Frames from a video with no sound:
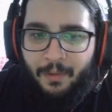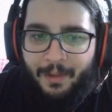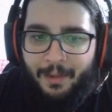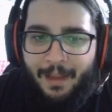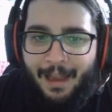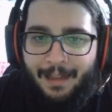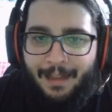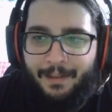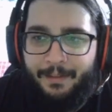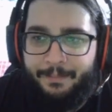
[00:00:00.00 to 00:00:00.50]

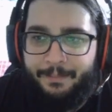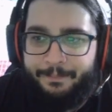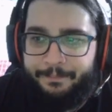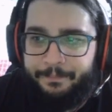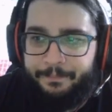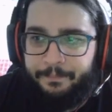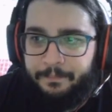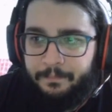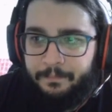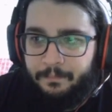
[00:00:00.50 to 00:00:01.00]
that.
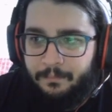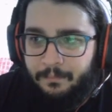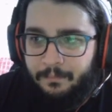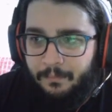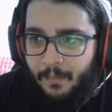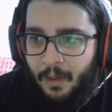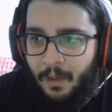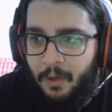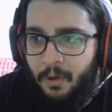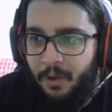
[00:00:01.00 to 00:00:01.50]

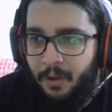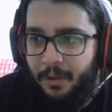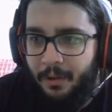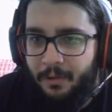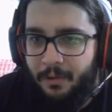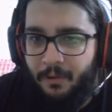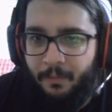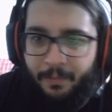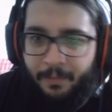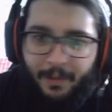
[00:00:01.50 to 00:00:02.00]
You could
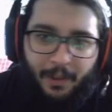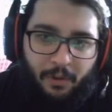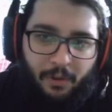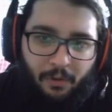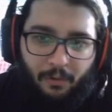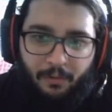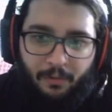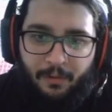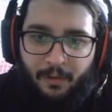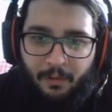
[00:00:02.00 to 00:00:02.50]
also play
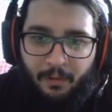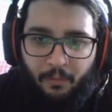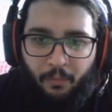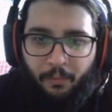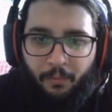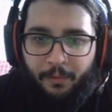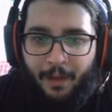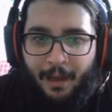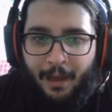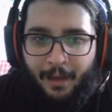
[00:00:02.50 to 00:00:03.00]
Chosen
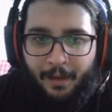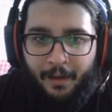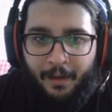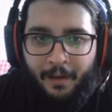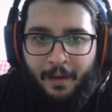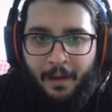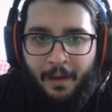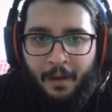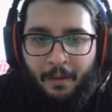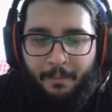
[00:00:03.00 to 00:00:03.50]
Ruthan,
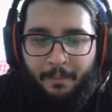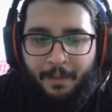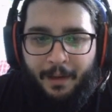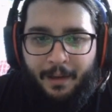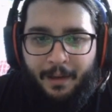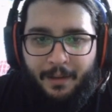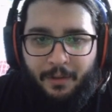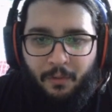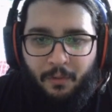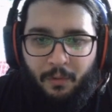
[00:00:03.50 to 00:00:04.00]

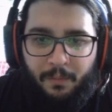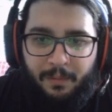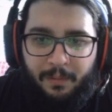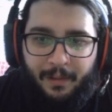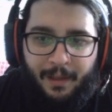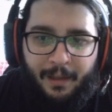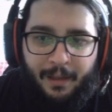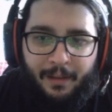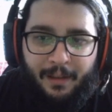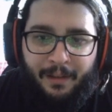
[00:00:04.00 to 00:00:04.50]
because you would
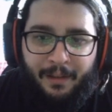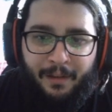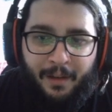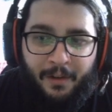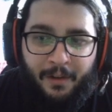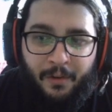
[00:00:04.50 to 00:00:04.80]
play it and then you